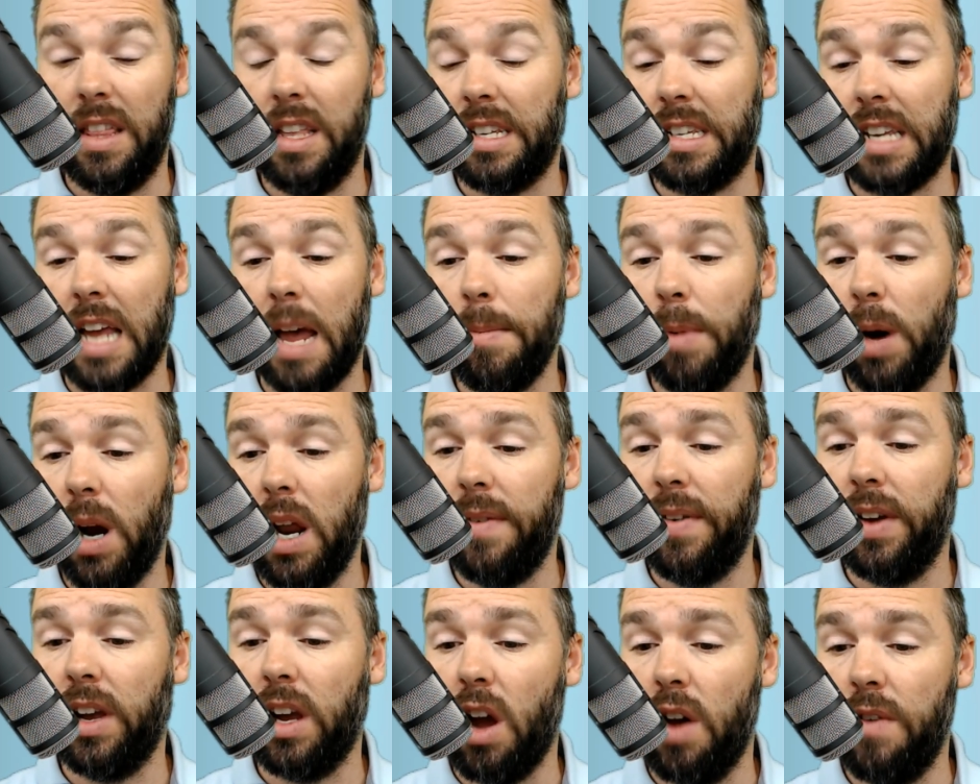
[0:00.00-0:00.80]
The same might
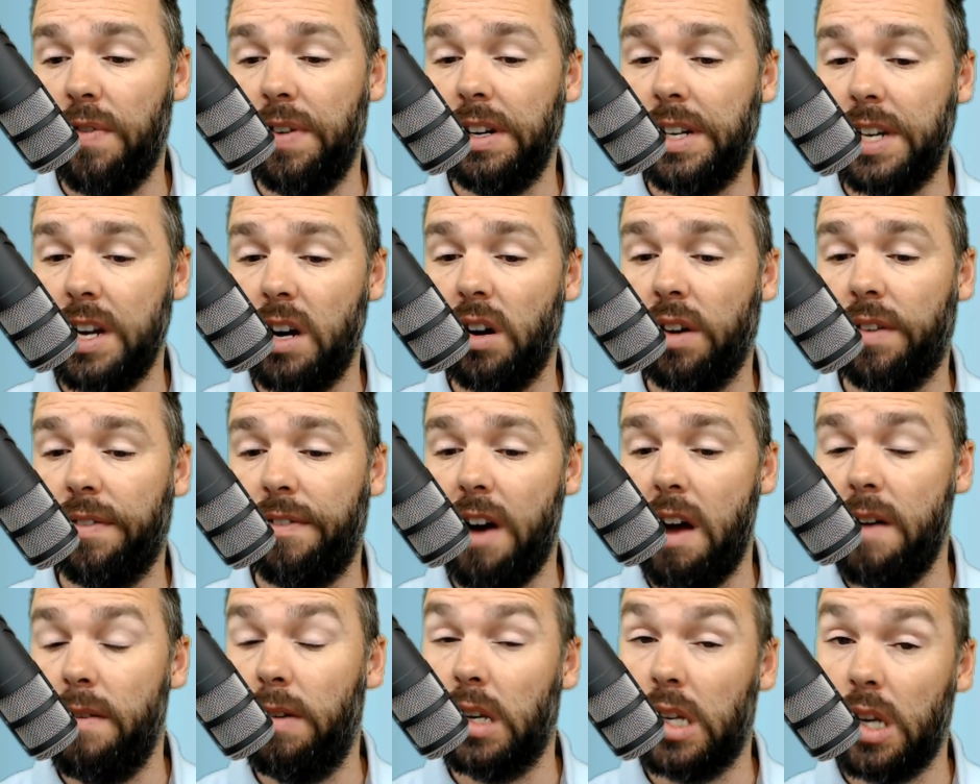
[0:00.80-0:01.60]
even go for Derek
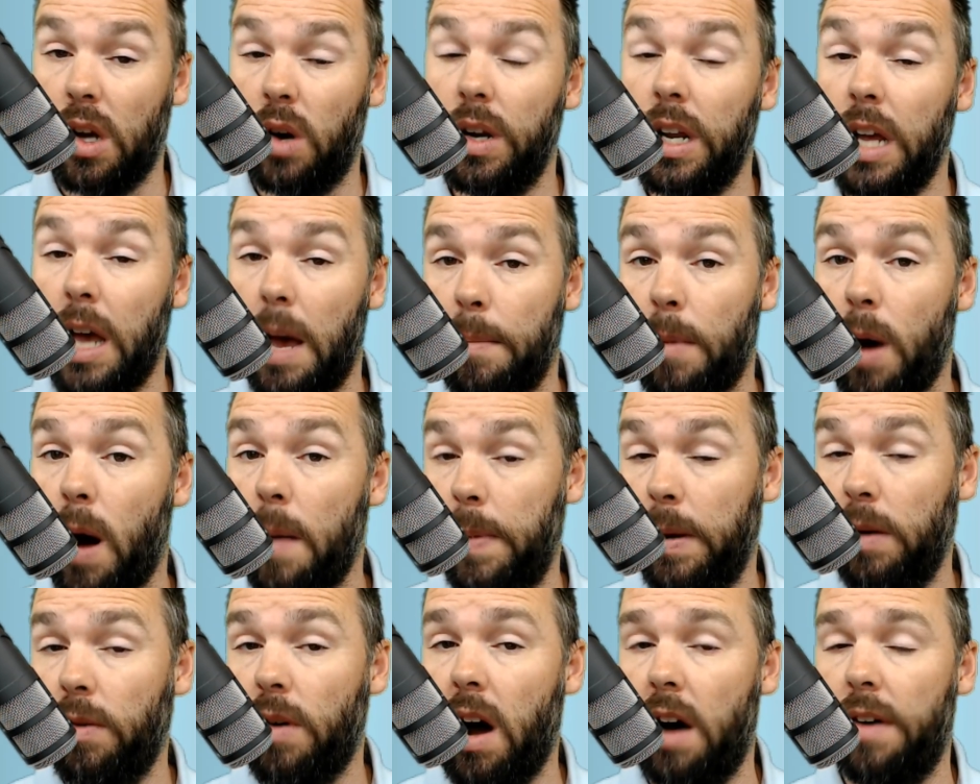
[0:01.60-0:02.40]
Favors. So it
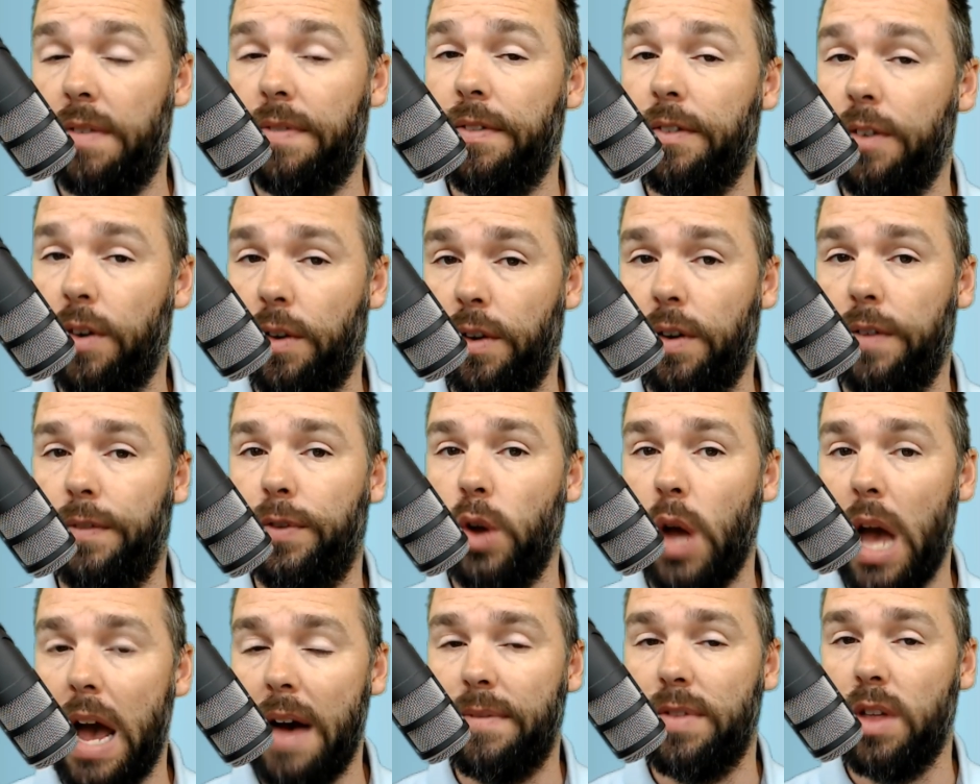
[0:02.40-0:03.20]
might be rough if
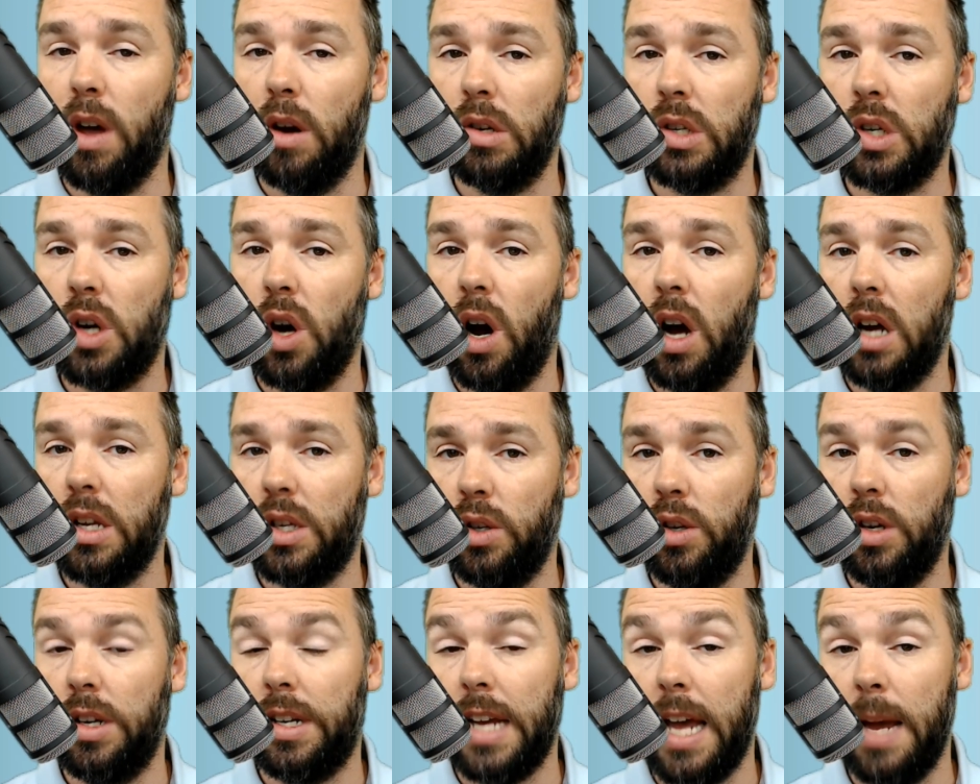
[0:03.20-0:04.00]
you have those guys
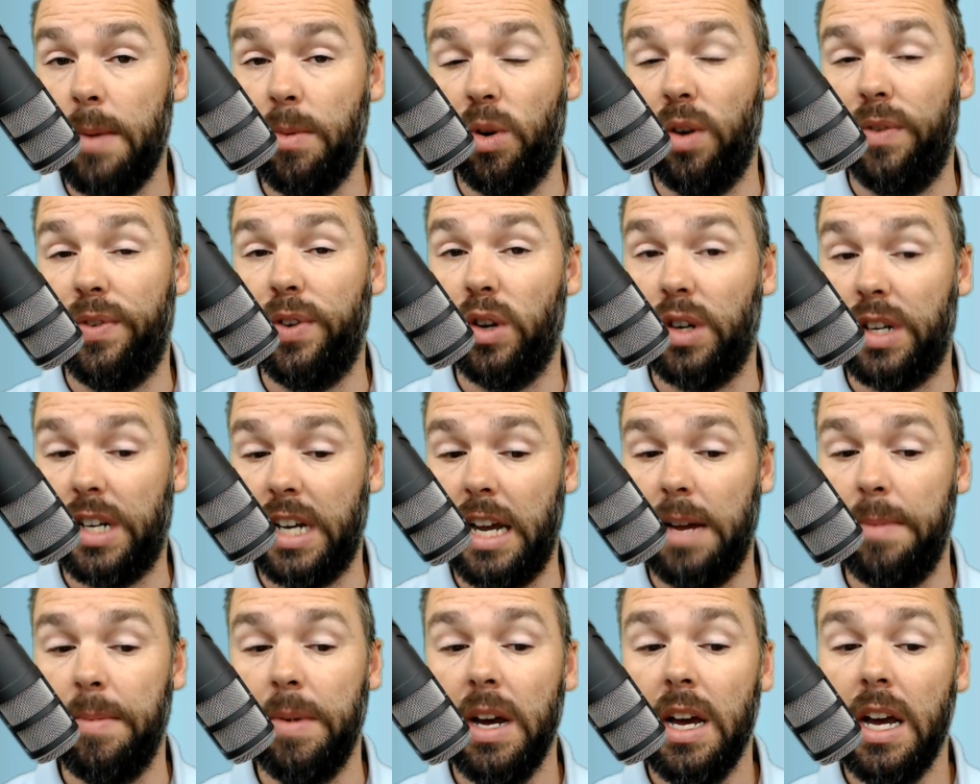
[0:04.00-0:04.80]
on your team, or if your
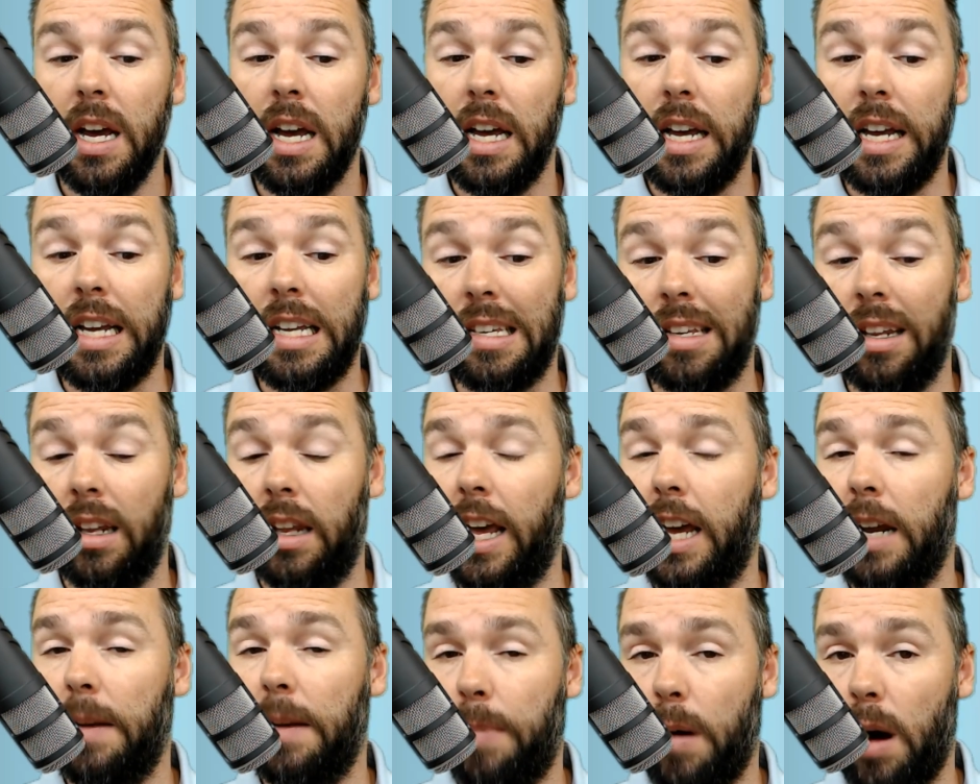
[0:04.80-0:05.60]
team is
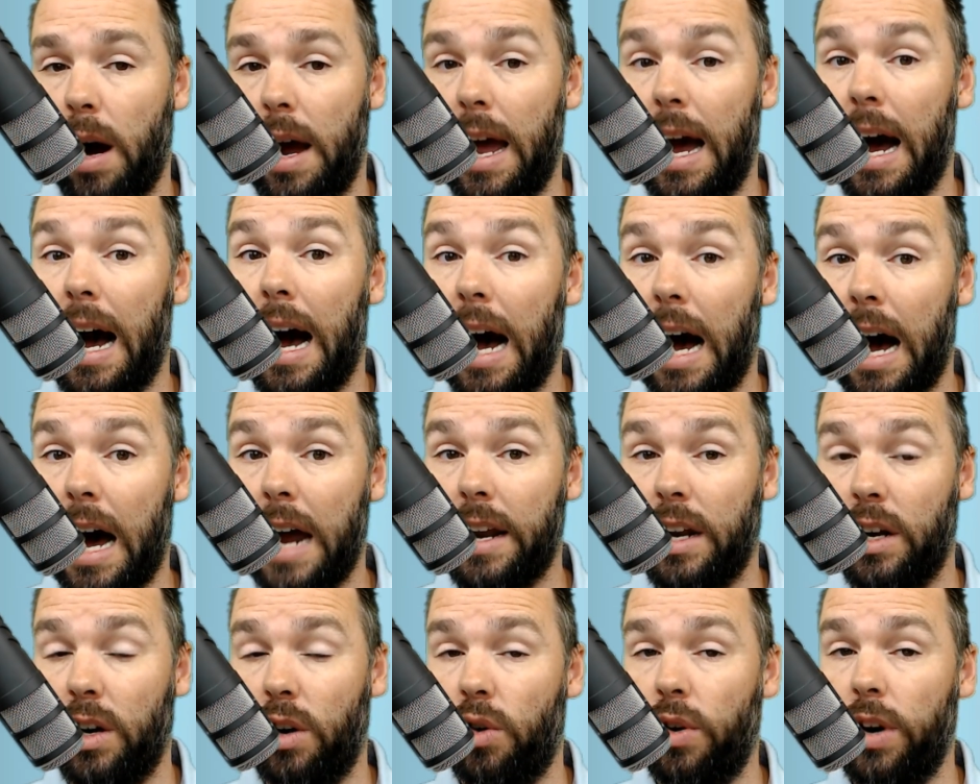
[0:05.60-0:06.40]
led by a
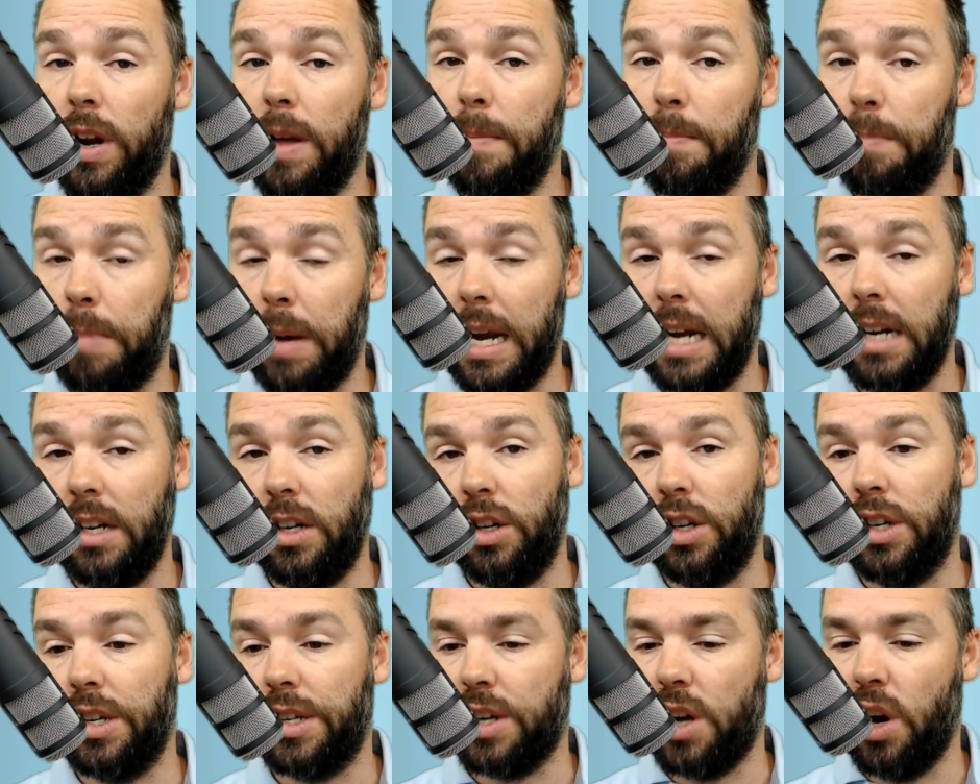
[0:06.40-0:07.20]
Harden or an Embiid,
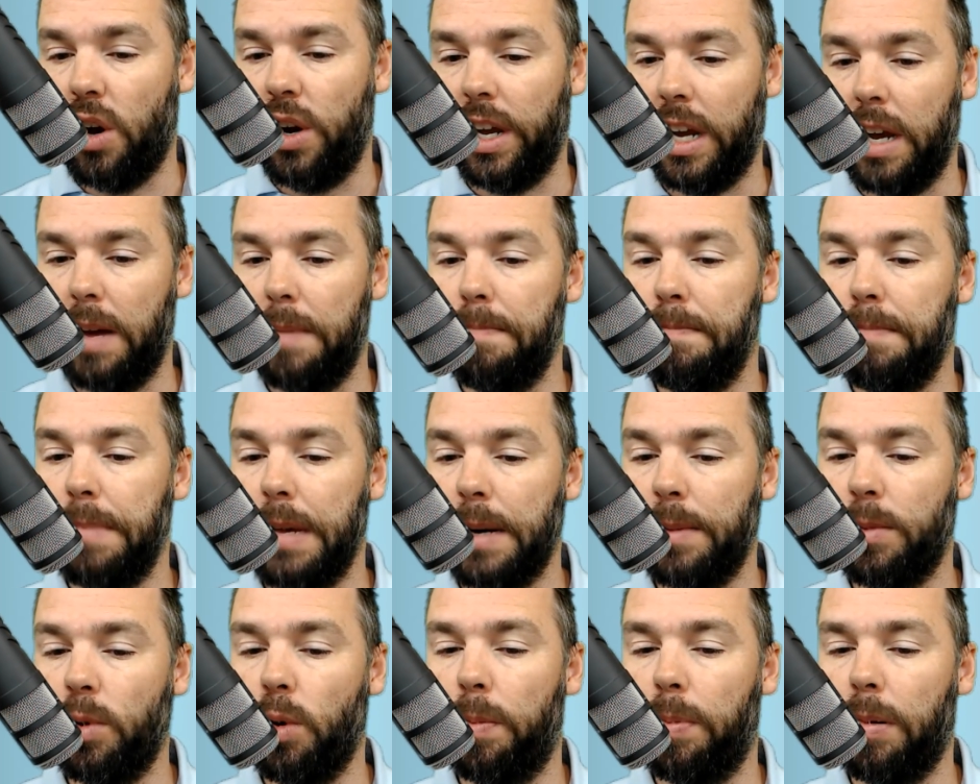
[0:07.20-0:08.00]
you're just going to get
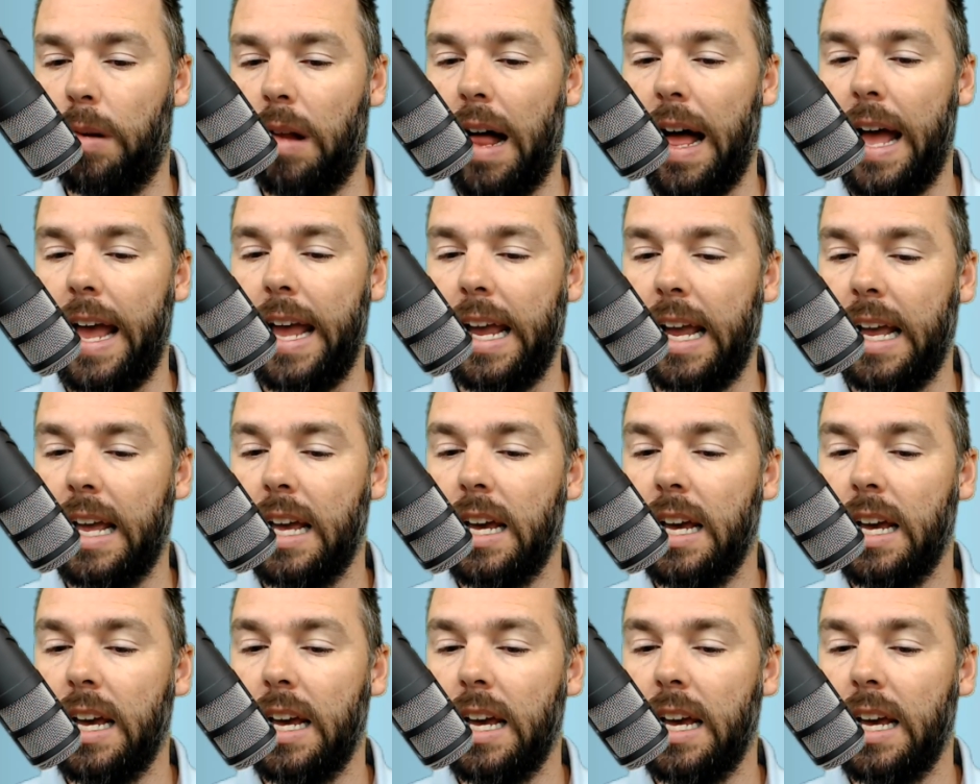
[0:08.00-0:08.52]
minimal playing